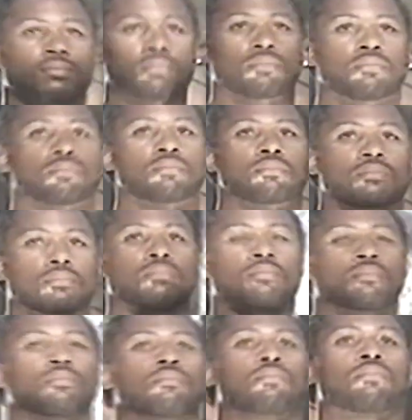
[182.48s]
most successful
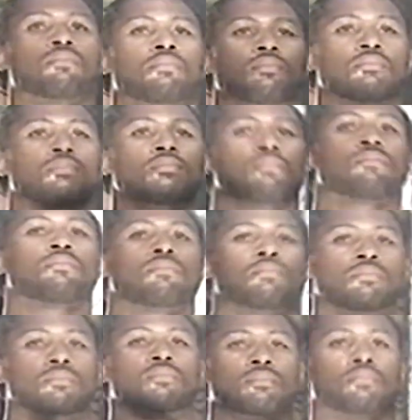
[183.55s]
heavyweight certainly
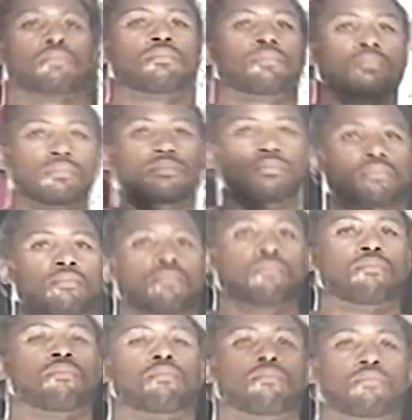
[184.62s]
looked the part.
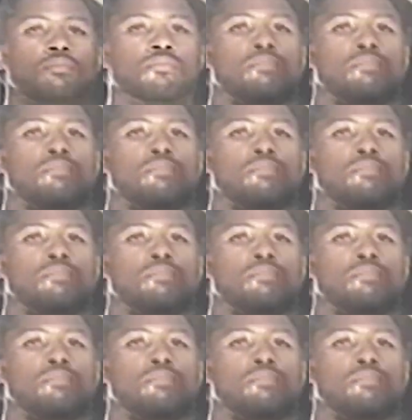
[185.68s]
But